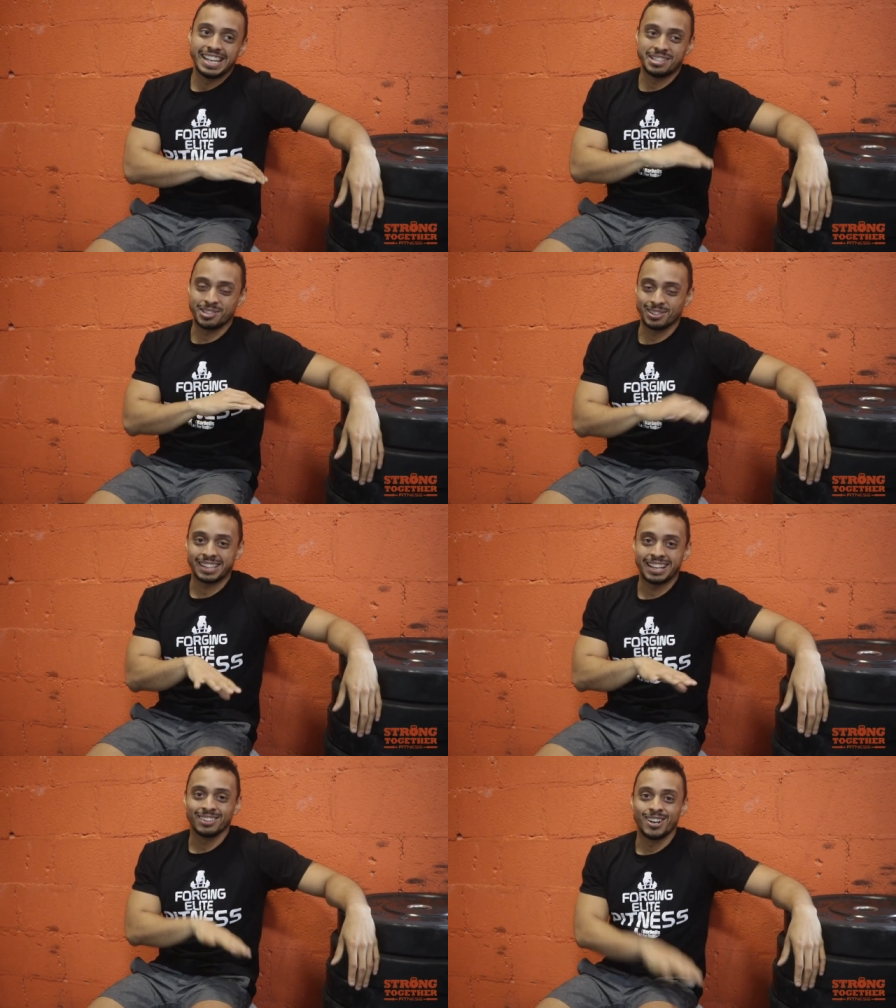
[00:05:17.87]
It took
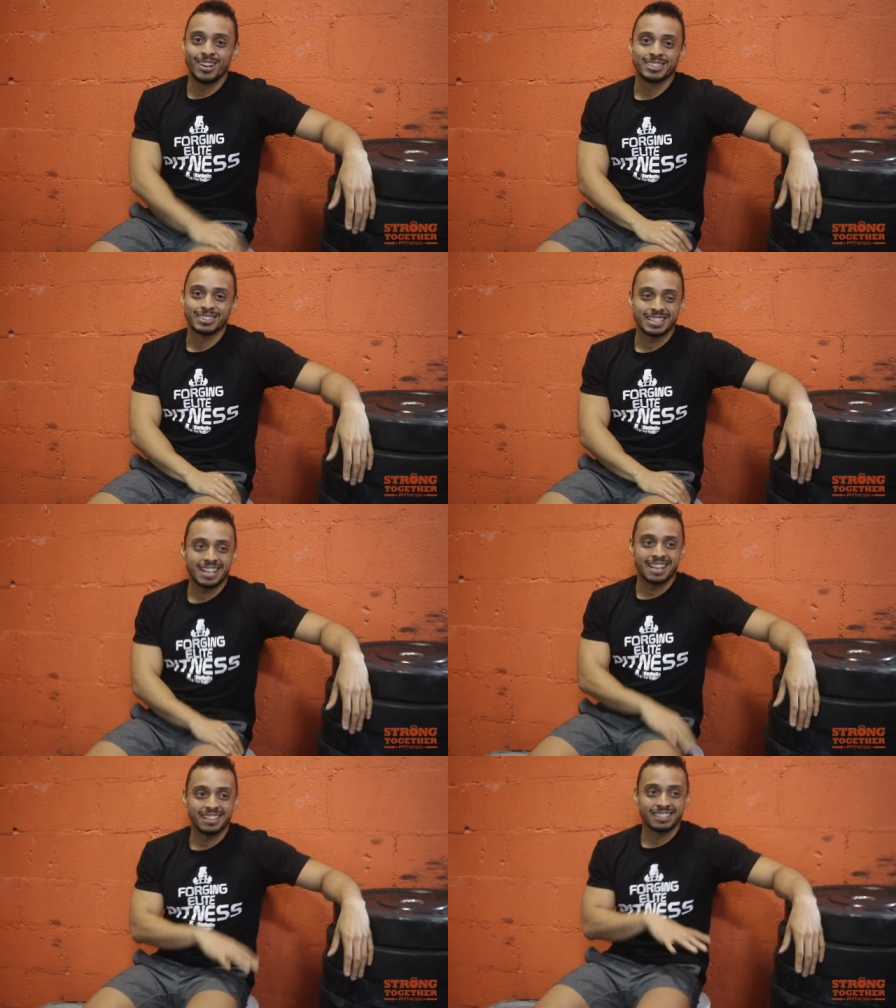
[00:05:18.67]
that long to
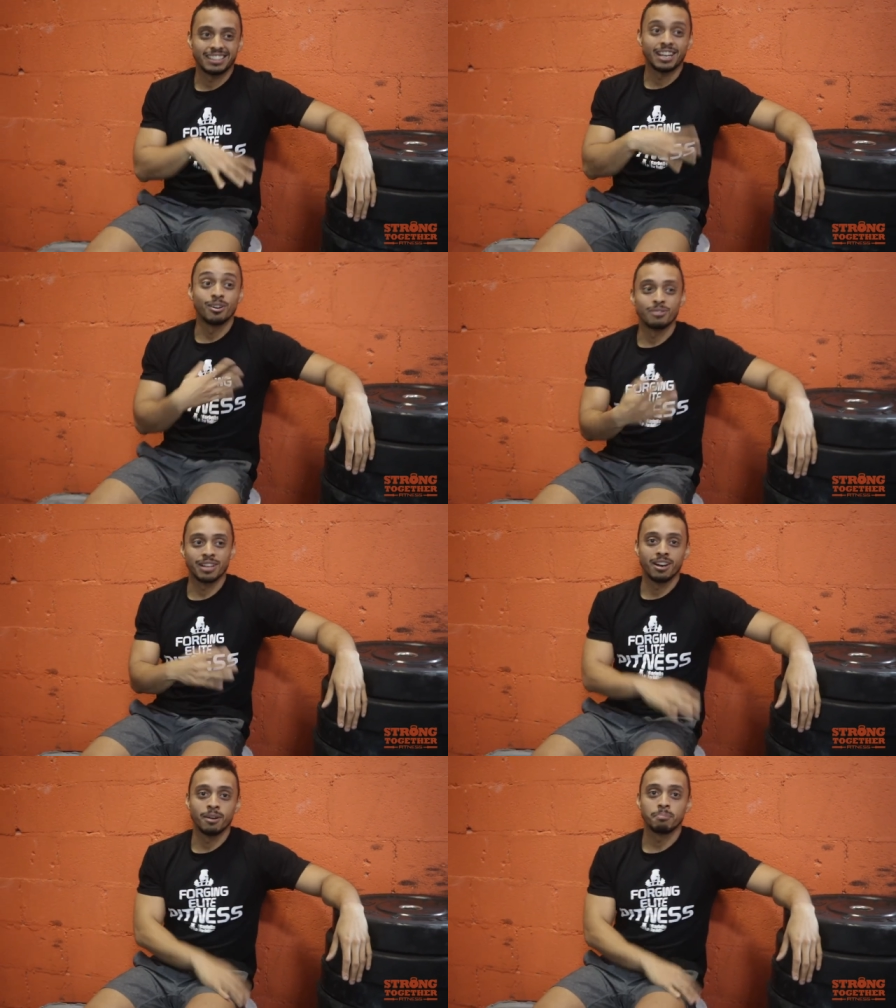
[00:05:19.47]
kind of get over
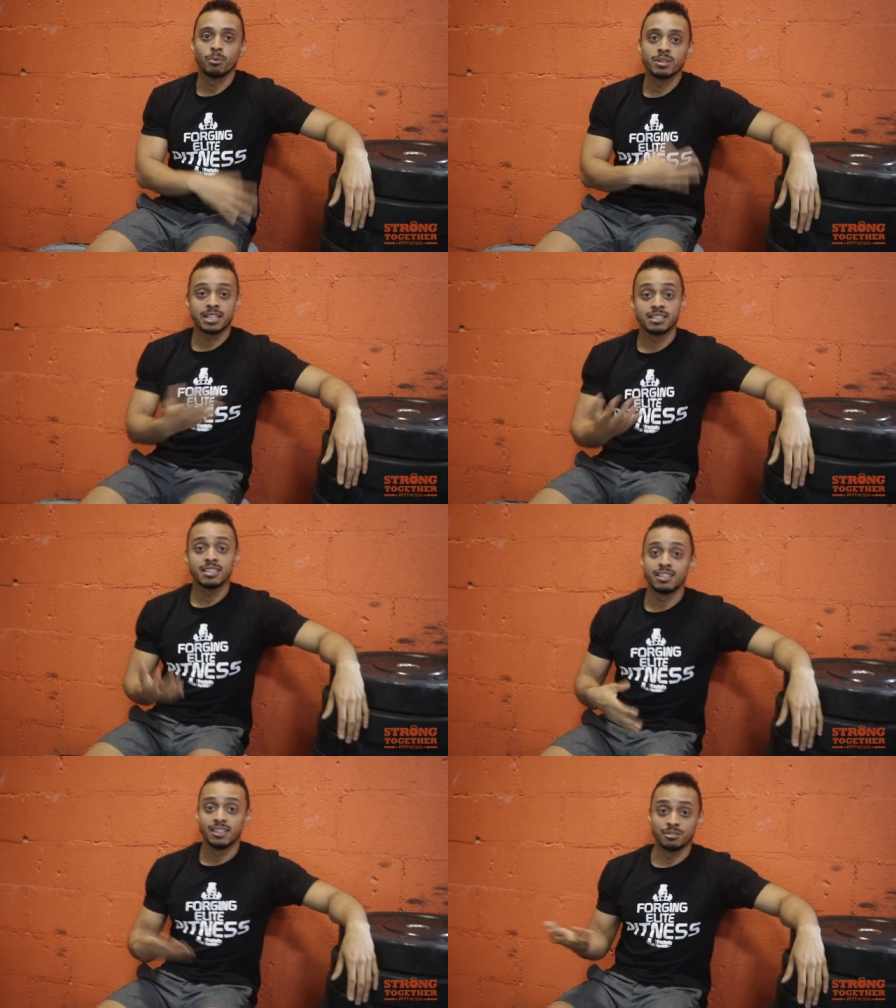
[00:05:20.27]
that hump. But once I
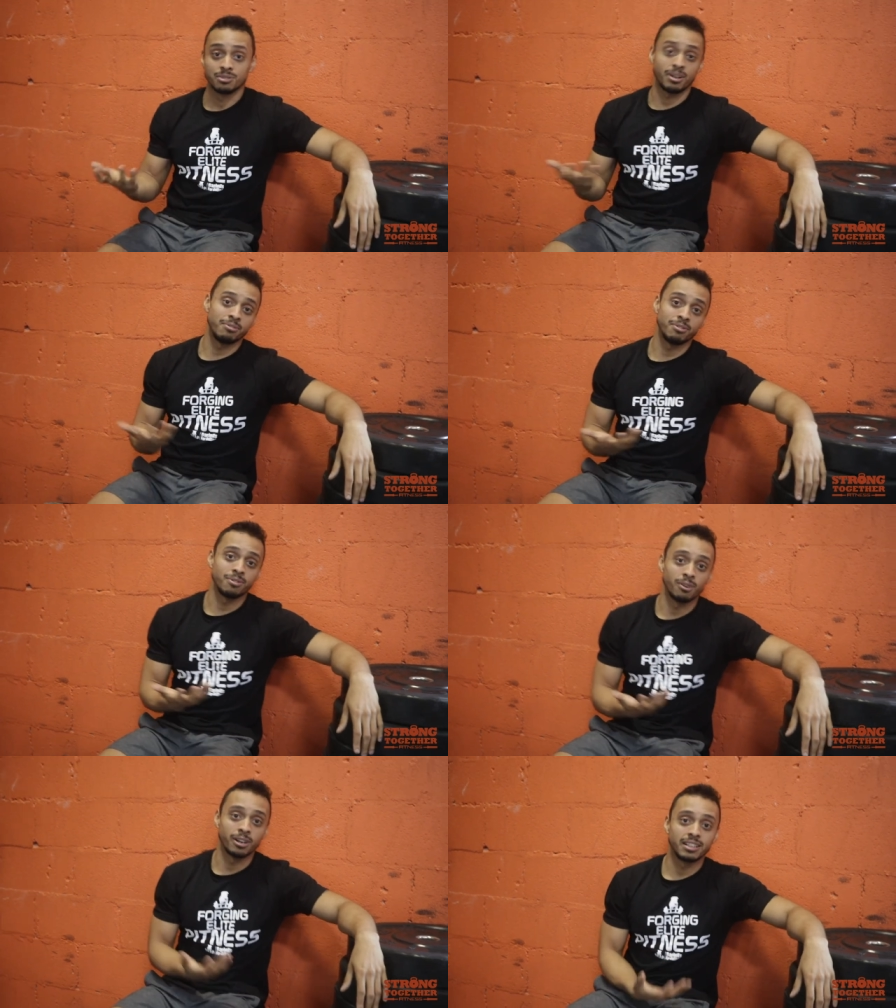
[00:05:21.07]
did, I was grateful
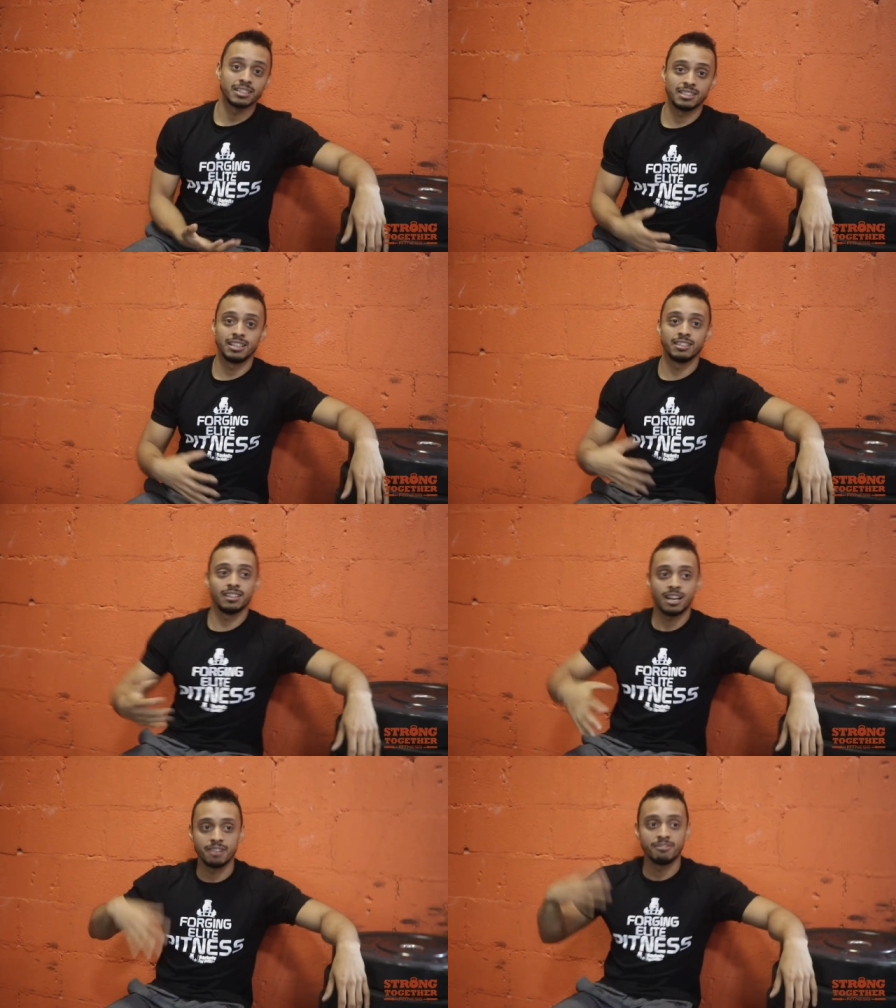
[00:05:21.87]
for it because then
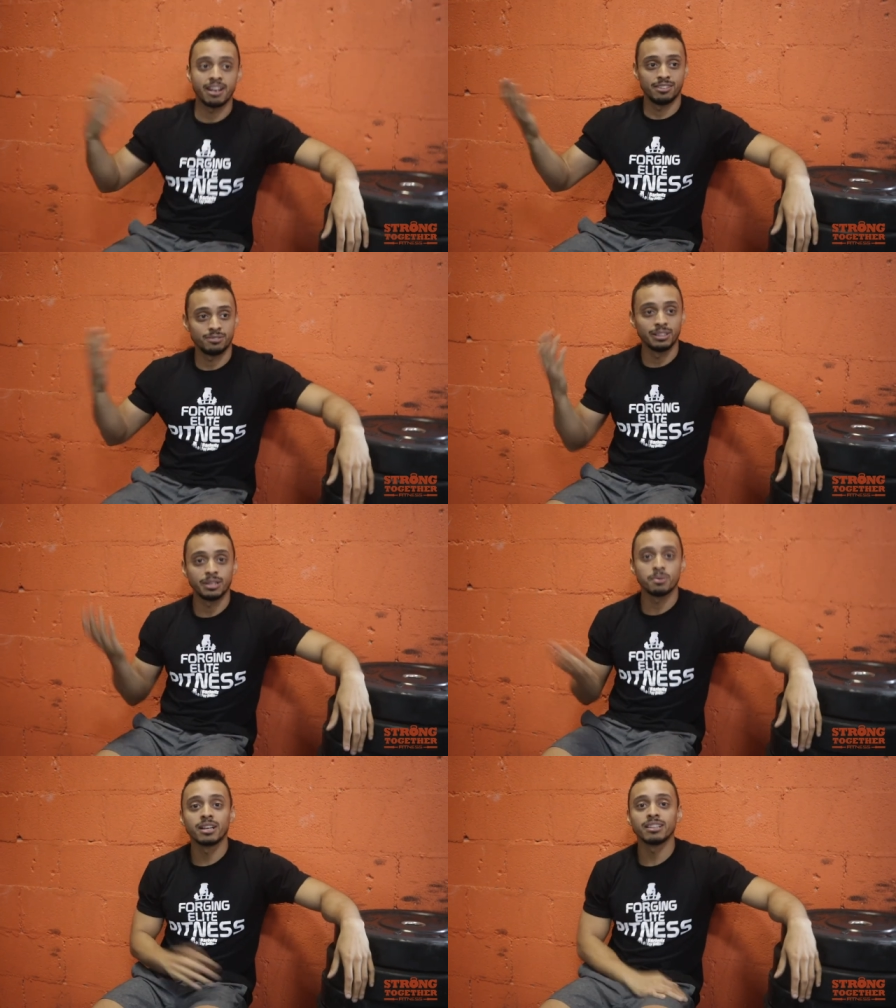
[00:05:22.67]
I advanced
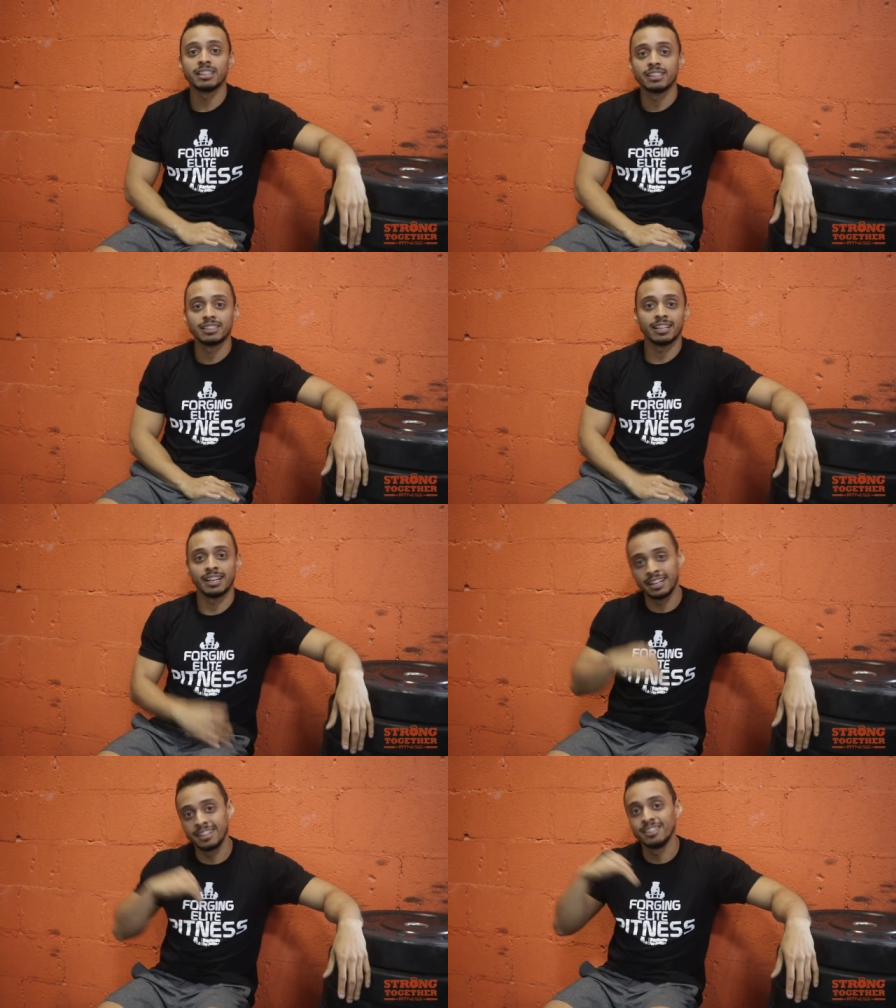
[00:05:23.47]
really quickly. And then
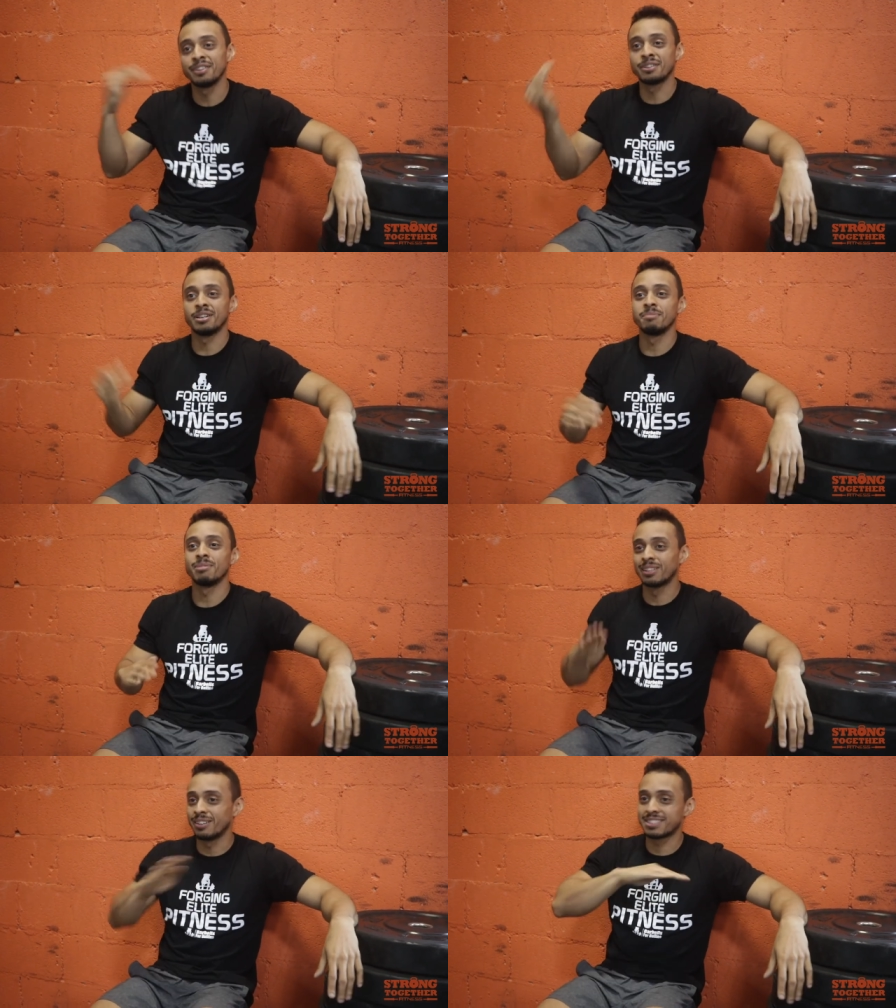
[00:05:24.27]
I hit another
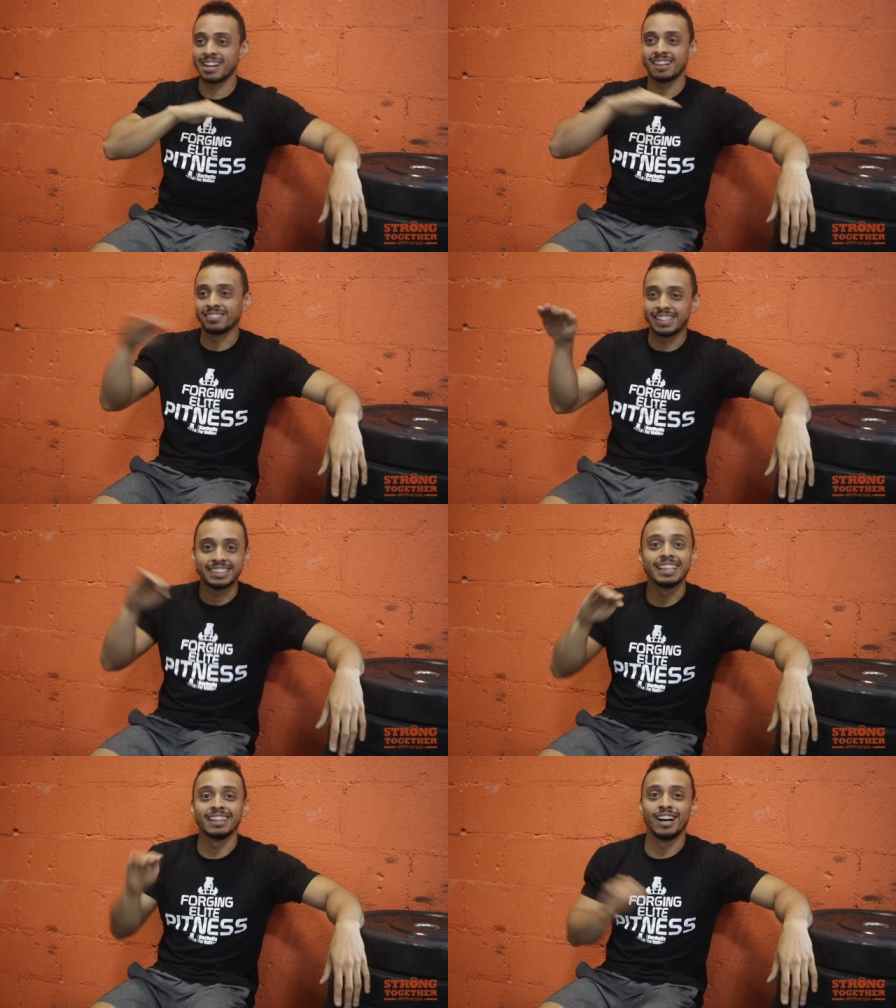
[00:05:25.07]
number that was kind of like
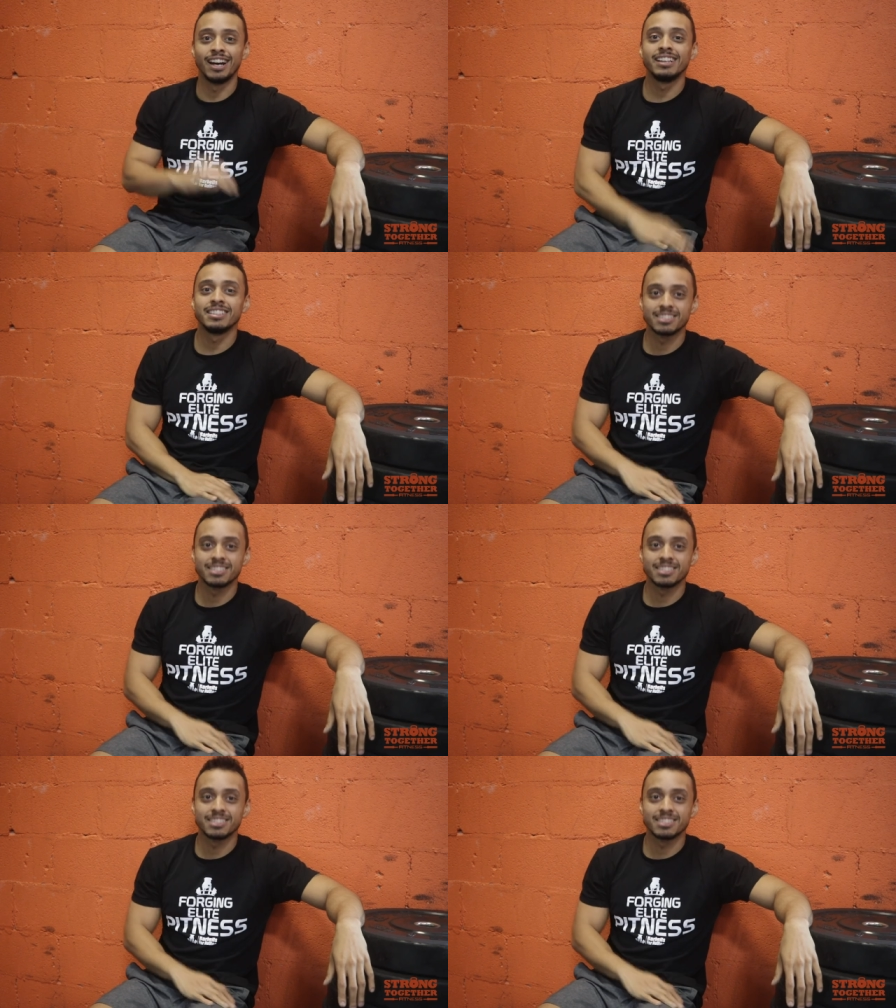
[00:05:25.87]
the line